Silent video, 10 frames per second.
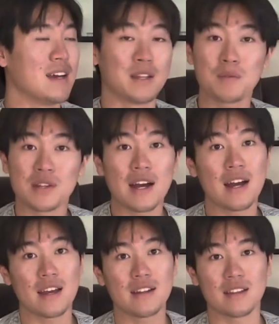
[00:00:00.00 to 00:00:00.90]
Number
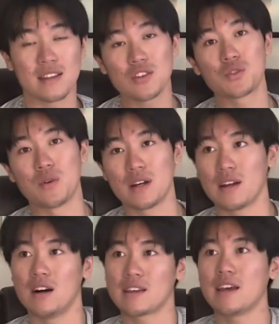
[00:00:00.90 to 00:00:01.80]
9, this one,
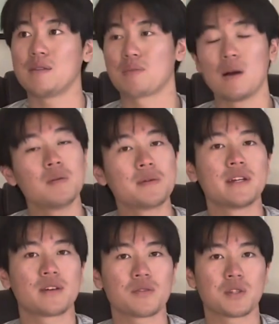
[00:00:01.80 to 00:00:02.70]
again, probably
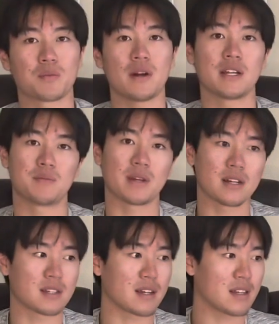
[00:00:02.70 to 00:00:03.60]
another surprise
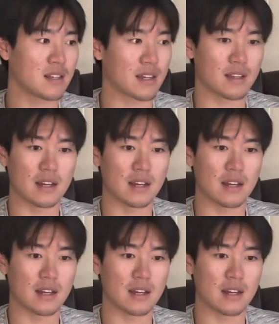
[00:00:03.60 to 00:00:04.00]
because I kind of like,